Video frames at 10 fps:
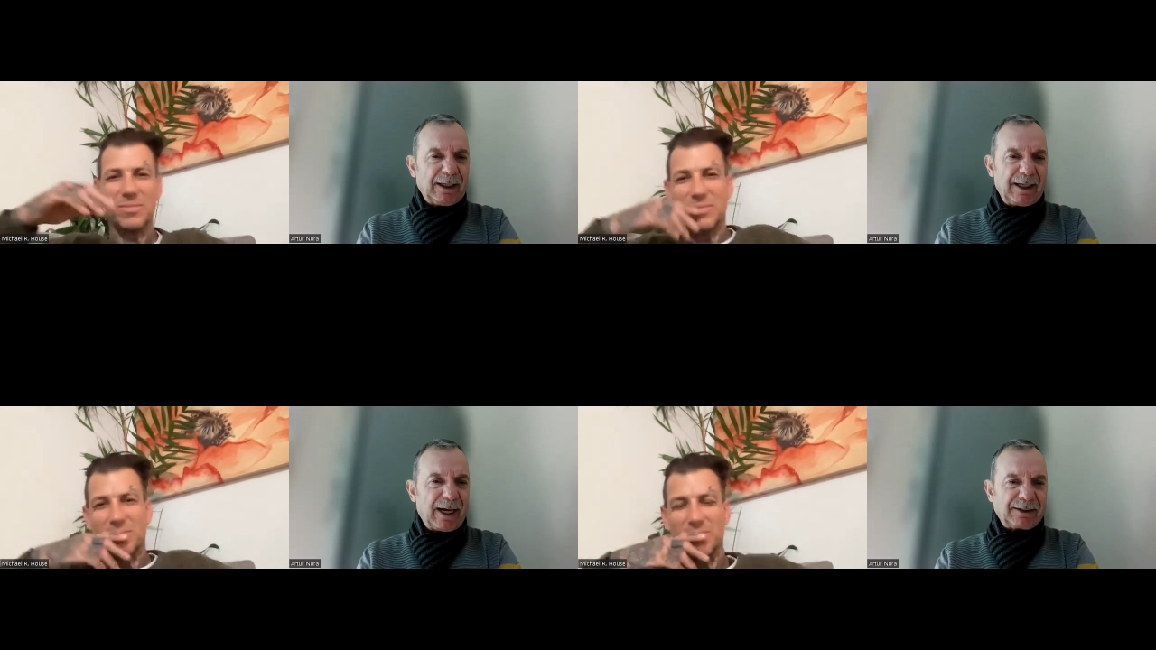
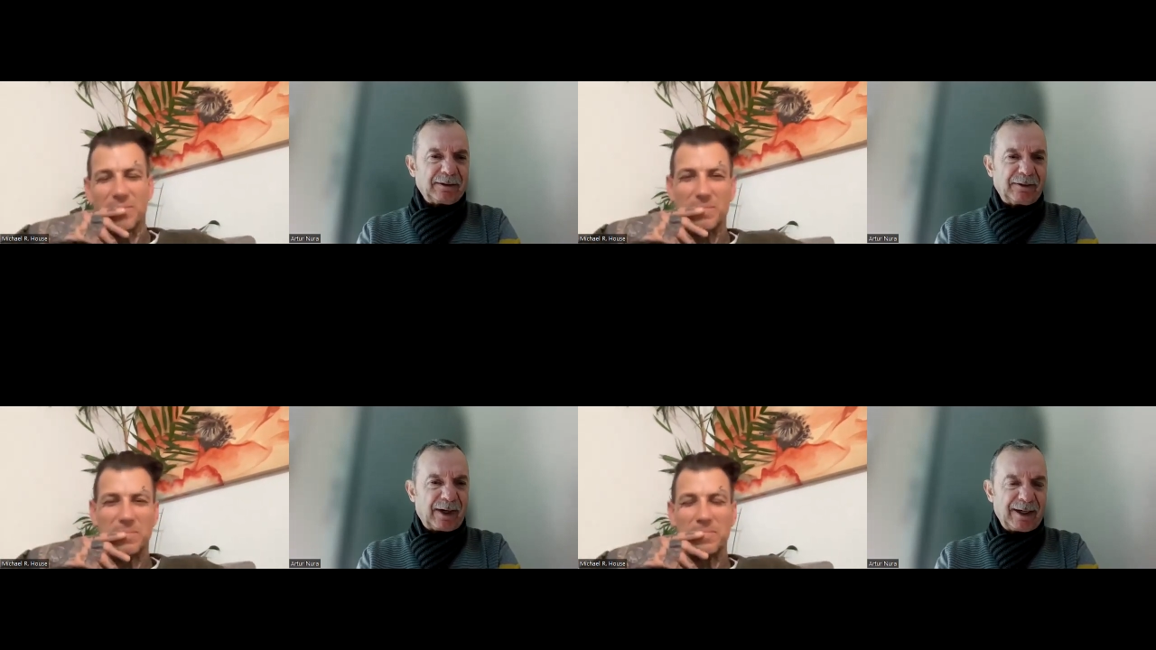Speaker 1: he has
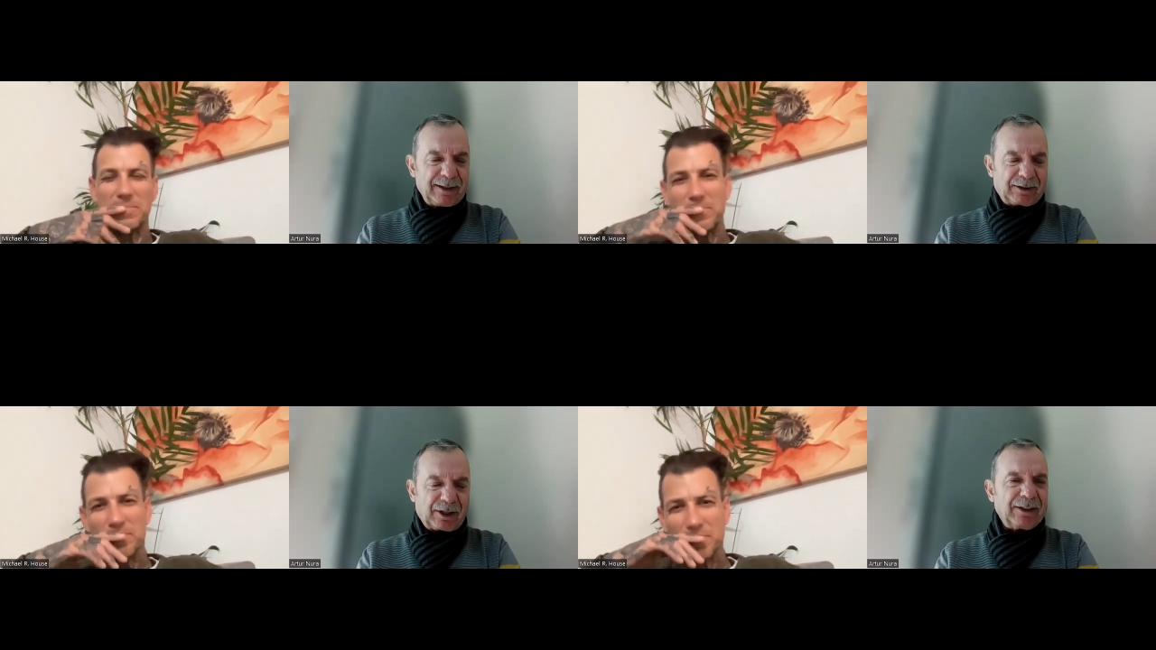a
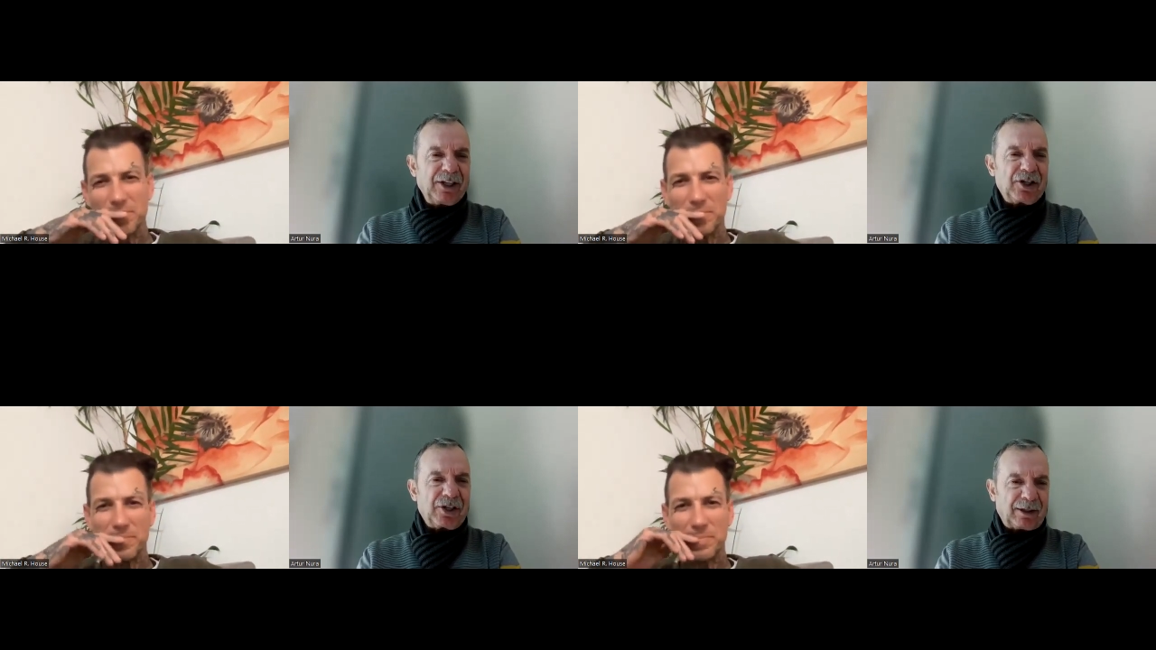very
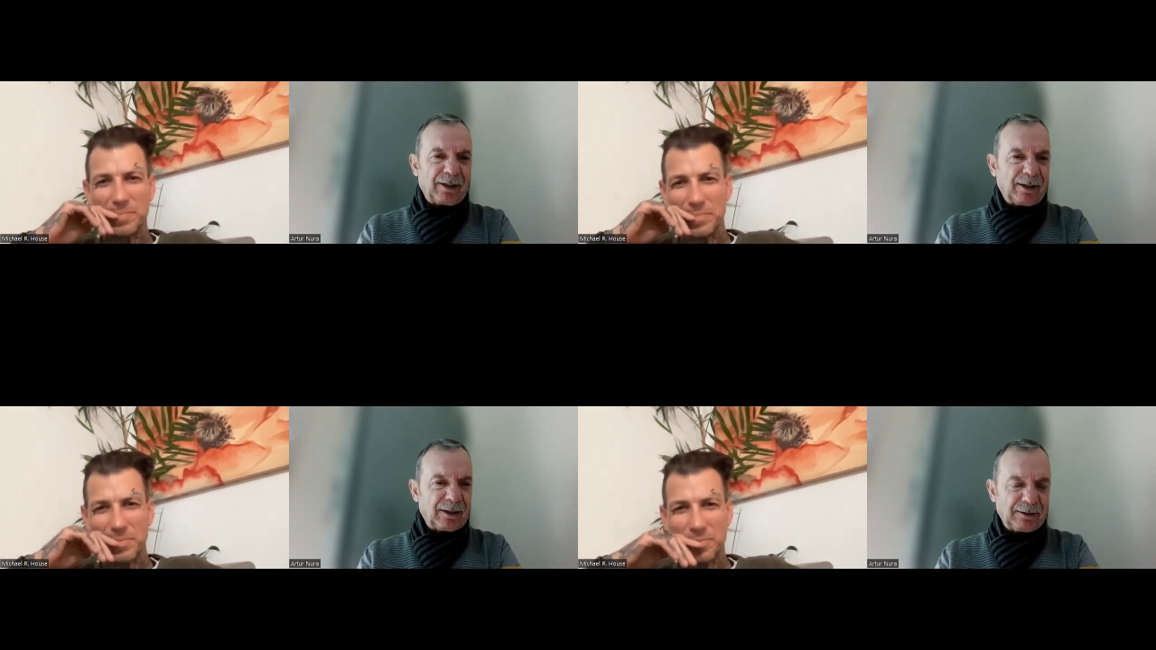
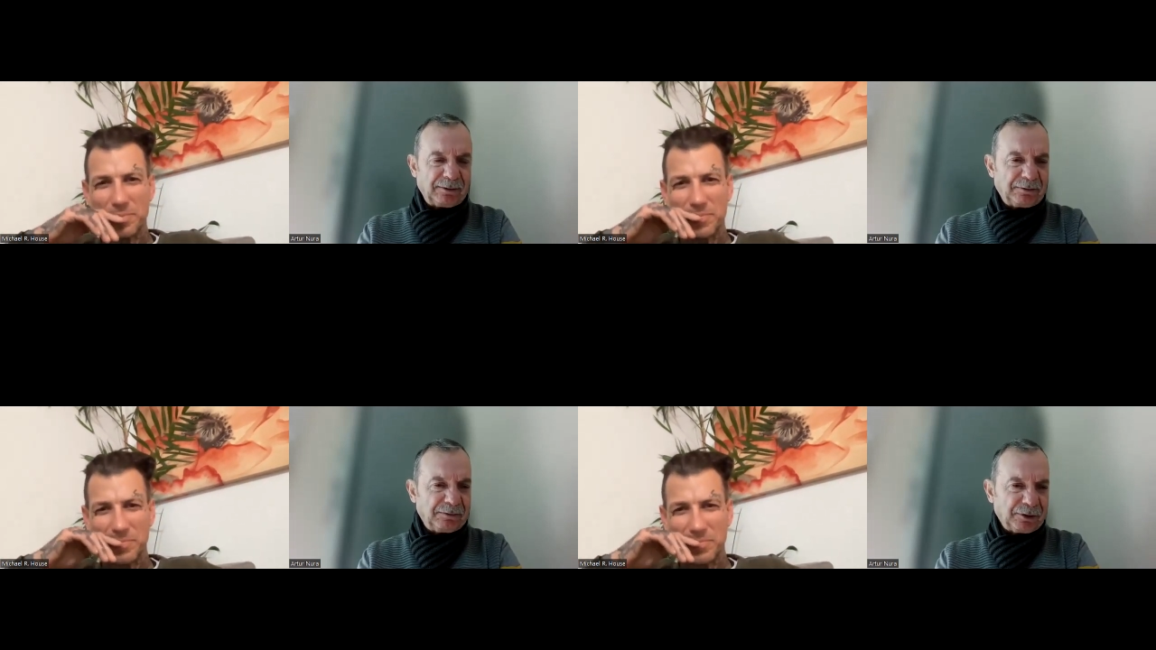traditional
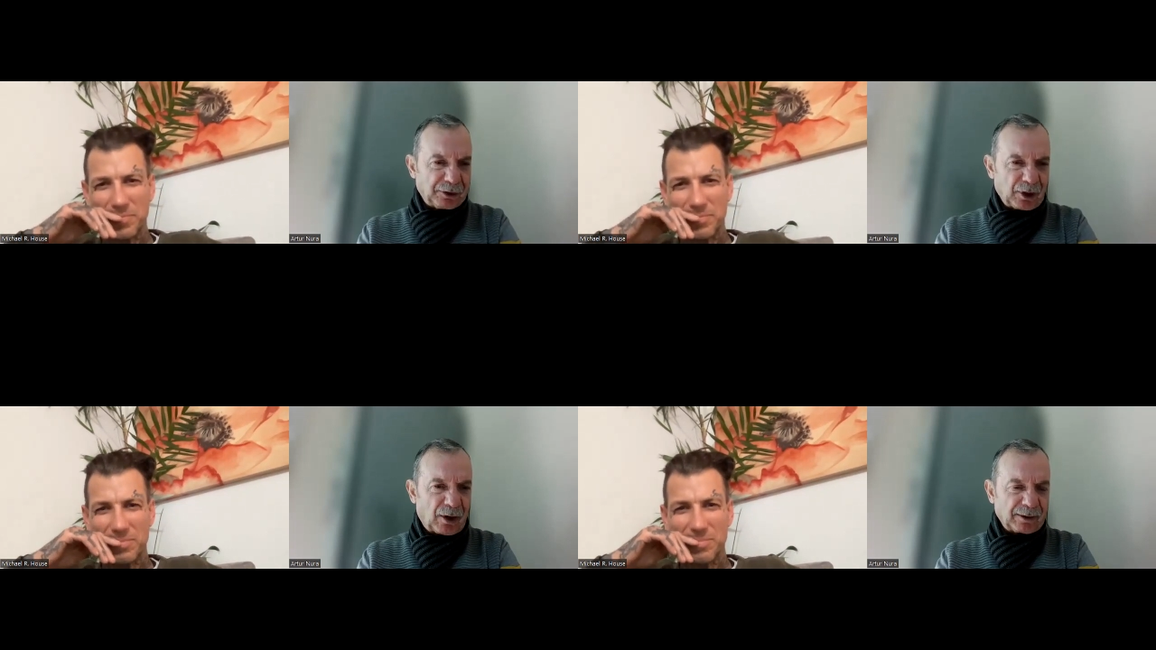
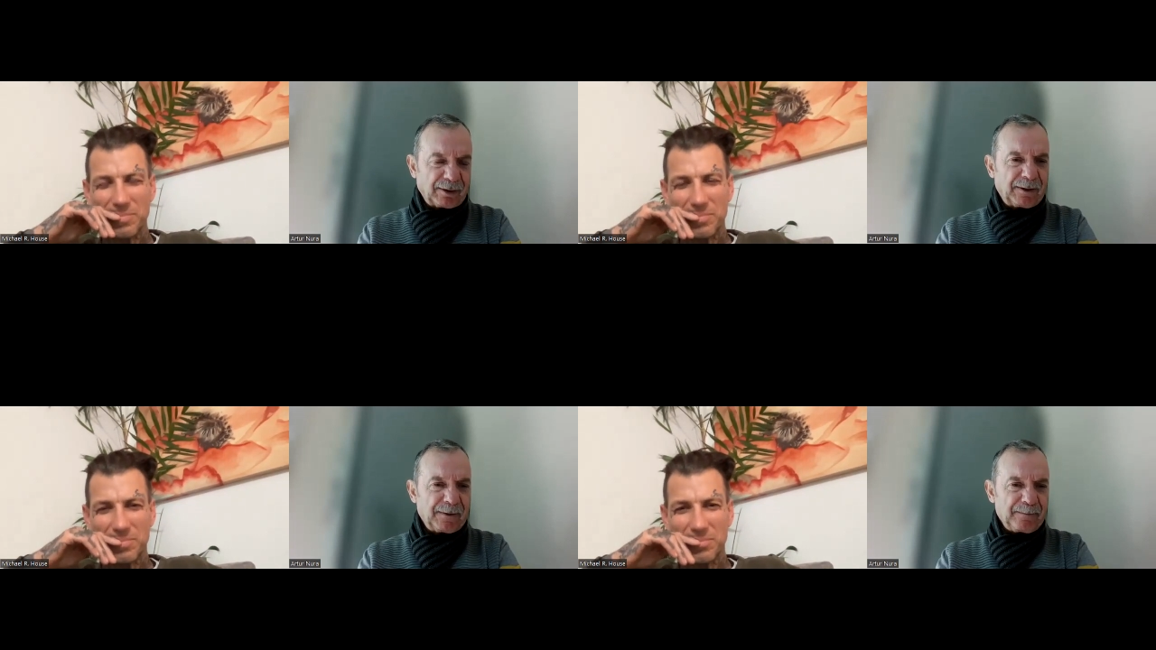song.